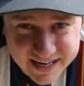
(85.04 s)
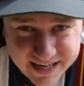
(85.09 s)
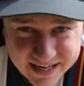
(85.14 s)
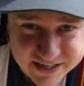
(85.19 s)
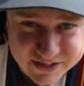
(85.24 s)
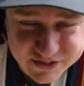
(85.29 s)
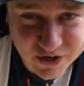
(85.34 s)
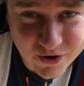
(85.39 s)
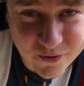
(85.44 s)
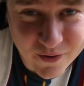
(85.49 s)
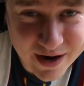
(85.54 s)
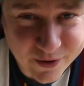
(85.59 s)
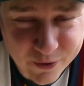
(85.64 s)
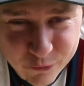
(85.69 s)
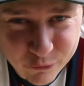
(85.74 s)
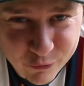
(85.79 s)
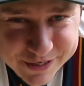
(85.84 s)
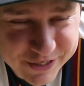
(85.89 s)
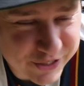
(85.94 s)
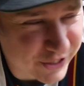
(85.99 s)
So our
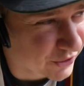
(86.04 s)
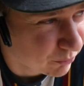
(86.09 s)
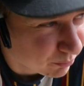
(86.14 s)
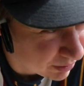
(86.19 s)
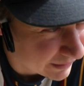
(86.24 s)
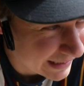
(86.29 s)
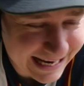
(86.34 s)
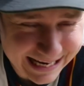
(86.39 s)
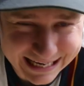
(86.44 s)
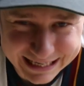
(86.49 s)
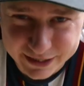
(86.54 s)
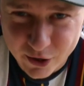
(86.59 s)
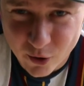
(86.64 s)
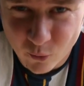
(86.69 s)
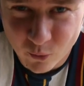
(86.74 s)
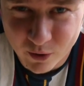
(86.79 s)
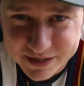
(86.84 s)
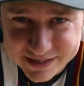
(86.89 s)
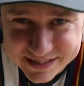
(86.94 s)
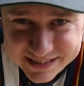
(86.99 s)
original plan
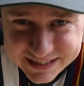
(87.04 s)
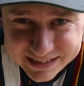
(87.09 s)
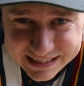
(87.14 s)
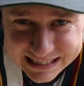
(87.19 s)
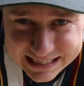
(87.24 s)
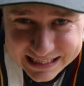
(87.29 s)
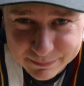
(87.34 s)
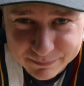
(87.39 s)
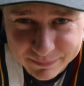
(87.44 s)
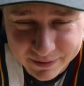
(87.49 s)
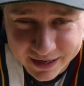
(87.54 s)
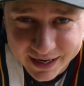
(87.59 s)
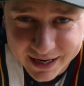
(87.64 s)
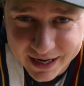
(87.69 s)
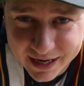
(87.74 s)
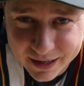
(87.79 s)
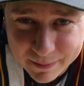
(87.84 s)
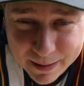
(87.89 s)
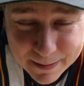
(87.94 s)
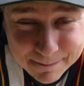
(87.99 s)
was to keep
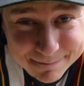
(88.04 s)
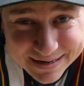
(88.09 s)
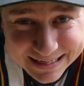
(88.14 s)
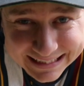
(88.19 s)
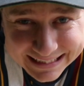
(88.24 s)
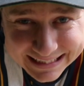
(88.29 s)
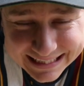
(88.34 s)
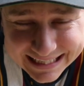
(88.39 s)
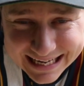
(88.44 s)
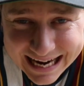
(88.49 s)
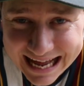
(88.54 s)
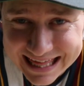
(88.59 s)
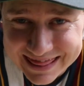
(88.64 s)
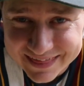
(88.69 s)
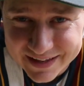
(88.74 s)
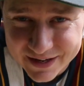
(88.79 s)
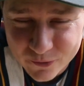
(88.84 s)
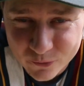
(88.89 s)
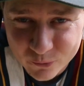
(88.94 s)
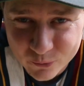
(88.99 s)
a Mini, and
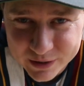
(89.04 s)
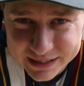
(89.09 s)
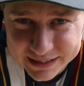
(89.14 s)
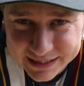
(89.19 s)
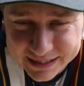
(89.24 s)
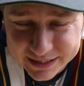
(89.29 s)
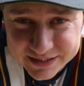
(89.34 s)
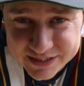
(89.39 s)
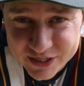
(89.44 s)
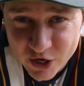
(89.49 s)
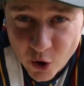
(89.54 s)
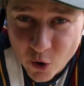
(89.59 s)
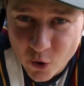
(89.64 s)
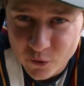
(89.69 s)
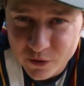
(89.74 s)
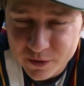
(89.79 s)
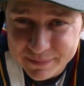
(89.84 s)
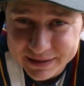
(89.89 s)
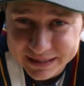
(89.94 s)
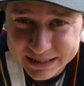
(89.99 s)
then we could tow
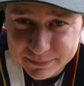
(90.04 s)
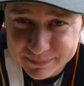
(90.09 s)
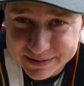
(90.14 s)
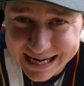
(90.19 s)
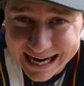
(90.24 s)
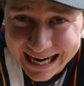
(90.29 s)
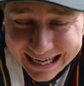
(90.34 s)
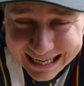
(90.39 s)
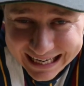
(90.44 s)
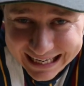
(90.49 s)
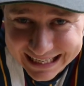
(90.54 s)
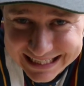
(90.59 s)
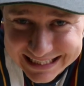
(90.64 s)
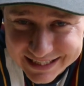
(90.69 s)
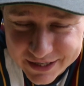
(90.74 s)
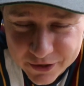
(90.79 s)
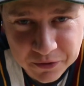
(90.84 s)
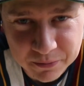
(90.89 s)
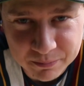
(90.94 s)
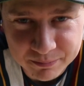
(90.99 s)
the Mini behind
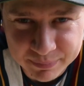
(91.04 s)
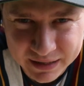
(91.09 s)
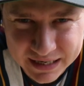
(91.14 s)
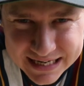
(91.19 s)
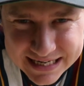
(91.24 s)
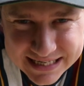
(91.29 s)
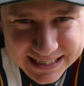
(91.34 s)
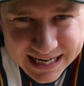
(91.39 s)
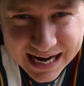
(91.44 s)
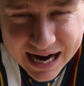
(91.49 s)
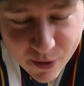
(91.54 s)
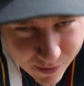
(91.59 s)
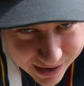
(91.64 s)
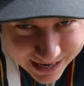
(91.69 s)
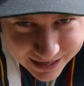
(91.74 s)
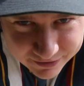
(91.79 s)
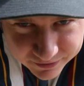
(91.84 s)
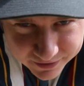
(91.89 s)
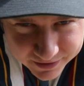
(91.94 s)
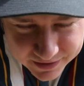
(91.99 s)
the bus.
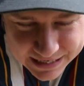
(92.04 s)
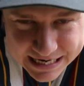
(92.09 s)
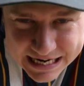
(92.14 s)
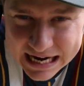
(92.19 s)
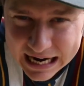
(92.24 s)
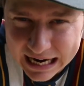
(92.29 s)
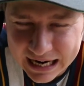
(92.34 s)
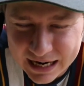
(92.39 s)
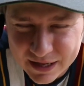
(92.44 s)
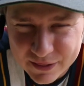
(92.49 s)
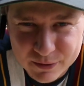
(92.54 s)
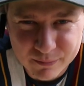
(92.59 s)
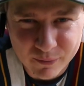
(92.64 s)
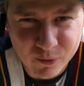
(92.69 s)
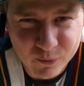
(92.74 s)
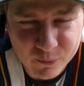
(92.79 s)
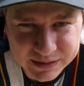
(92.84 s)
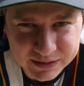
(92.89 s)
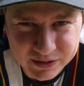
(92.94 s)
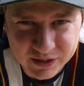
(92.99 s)
However, the
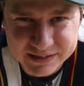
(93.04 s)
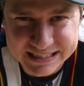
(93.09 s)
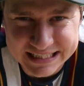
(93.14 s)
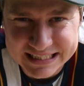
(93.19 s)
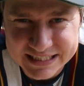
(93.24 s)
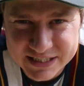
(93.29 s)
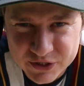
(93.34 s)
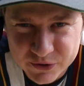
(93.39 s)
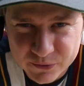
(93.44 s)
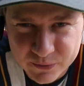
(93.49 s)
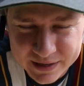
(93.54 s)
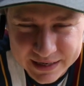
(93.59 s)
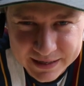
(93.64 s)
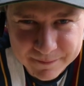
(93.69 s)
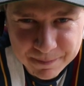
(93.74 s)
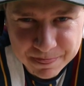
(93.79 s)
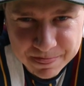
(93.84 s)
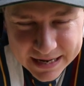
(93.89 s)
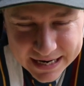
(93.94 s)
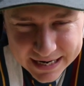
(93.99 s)
more we looked into it,
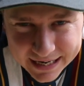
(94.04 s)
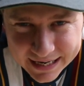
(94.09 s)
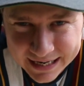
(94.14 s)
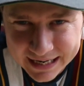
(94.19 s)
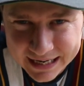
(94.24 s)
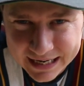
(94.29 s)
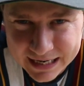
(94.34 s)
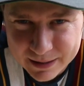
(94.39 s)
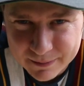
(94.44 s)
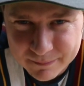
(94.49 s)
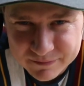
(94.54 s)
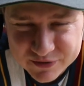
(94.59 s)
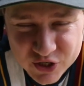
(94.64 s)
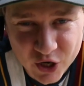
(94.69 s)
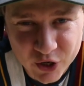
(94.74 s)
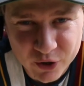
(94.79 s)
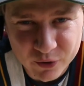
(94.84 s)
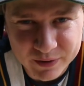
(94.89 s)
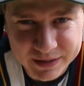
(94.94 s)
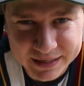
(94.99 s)

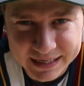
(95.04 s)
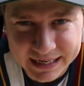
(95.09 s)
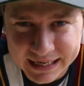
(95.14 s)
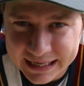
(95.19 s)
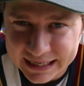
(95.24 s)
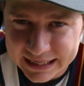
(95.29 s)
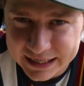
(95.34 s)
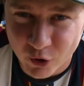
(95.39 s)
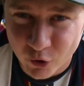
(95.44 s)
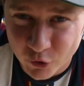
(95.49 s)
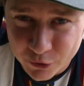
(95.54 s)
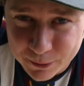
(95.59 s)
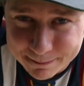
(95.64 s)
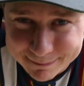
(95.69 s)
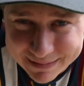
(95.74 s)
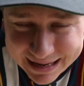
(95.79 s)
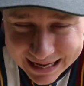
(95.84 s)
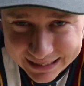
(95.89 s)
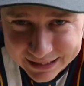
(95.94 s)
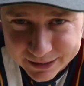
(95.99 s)
towing a
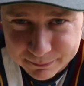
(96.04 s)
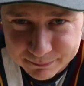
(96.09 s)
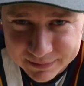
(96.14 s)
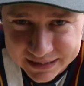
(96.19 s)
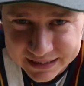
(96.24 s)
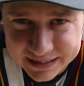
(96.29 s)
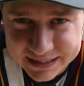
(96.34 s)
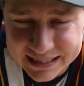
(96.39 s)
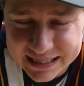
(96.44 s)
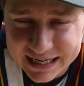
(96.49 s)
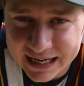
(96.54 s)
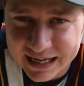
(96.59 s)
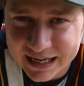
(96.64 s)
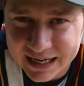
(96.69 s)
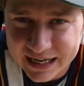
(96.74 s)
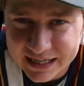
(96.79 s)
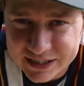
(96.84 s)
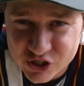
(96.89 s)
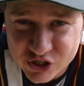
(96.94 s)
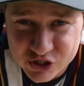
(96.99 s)
automatic Mini
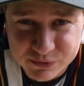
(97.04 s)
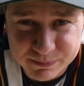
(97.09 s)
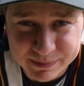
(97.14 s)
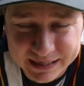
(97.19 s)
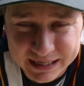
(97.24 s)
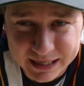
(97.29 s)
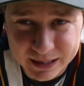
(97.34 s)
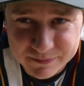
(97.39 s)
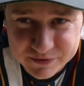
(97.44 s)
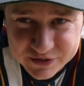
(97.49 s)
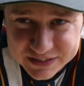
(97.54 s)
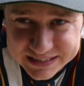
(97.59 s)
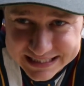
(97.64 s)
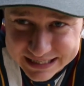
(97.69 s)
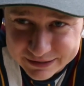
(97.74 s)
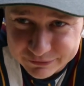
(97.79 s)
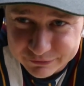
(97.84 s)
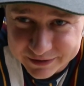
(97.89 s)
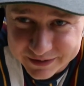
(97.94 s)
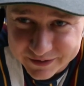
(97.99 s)
just becomes
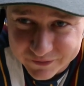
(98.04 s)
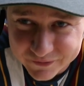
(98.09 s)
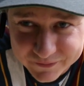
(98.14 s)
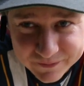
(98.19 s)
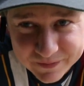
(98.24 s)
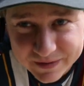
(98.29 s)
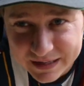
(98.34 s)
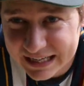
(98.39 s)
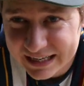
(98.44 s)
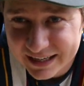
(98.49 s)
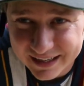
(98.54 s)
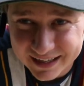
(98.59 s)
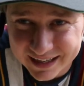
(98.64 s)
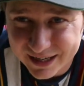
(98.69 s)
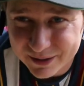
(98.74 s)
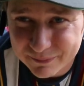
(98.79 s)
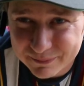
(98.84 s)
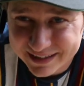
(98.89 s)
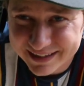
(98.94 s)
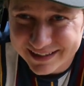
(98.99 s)
difficult
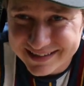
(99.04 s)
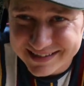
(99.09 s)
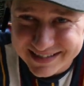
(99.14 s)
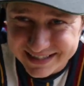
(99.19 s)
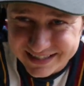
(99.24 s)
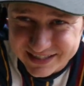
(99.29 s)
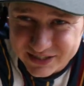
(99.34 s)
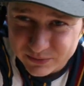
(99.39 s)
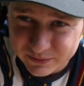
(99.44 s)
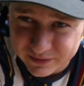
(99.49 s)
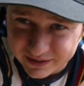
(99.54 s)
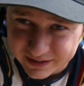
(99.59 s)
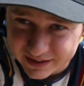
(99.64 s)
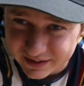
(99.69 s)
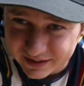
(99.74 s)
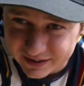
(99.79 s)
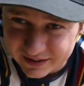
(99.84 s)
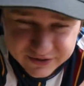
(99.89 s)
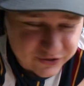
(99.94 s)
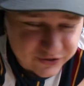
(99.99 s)
because this one can't